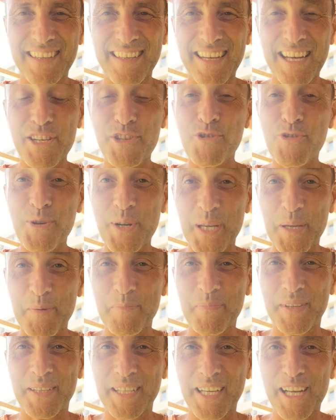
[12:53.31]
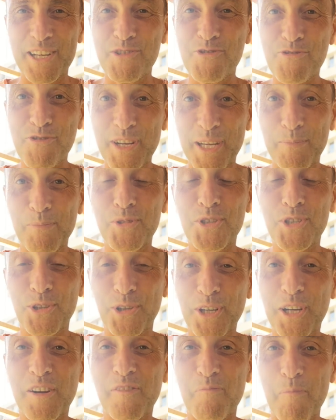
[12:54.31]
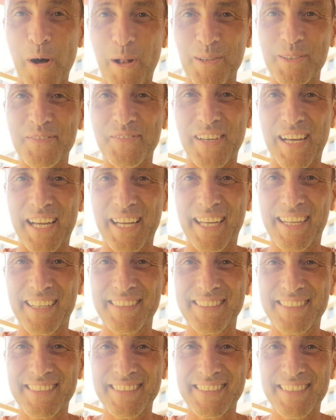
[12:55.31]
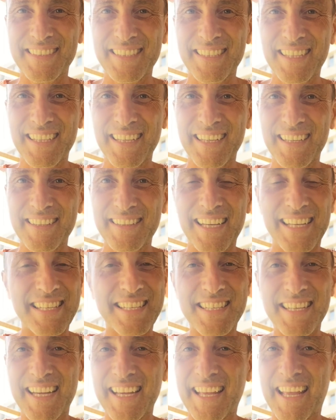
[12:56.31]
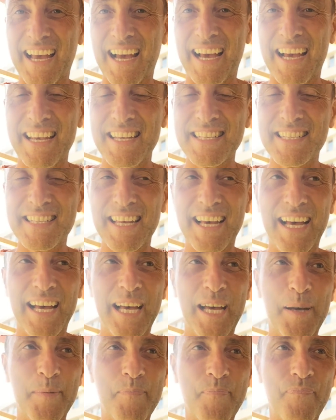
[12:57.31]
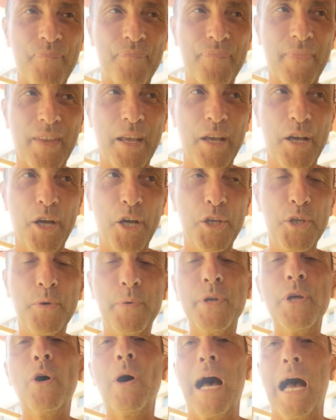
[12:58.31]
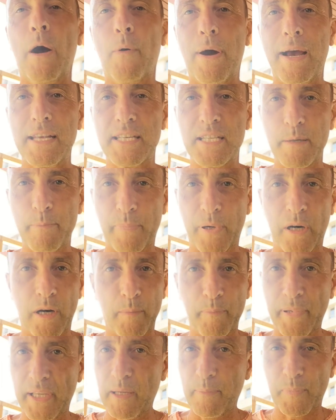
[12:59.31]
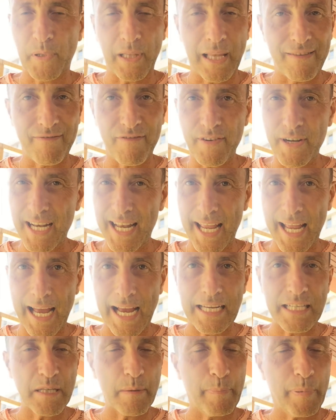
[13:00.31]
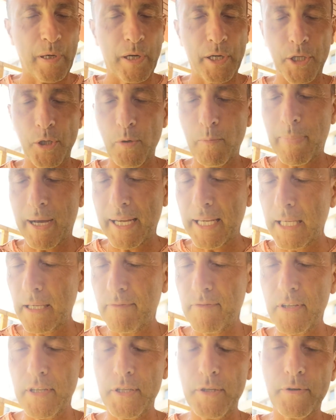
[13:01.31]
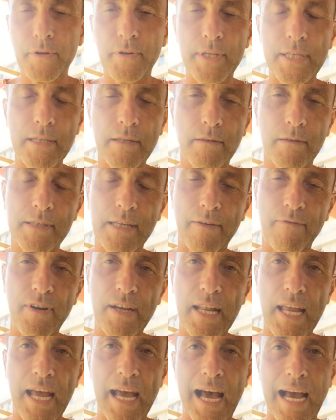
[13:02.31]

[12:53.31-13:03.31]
A dream, a dream chunk of Moldavite. That's it, guys. Um, you know how I support people every day. I support you by gifting you crystals every day.